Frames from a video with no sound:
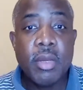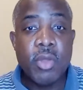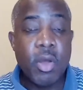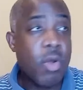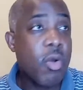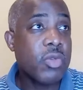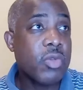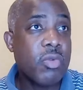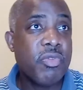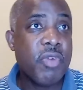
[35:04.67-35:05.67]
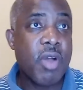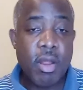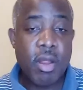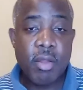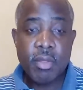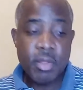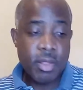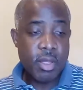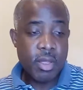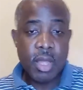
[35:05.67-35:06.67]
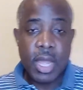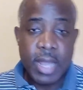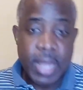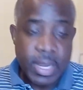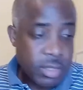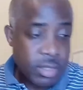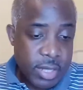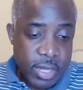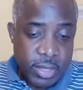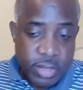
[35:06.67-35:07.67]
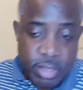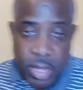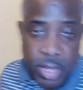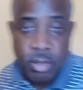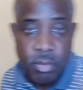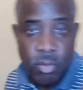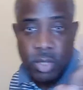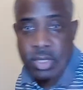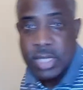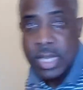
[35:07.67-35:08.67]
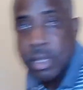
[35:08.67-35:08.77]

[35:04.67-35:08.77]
Don't go too far. I got to get them in. 1 second.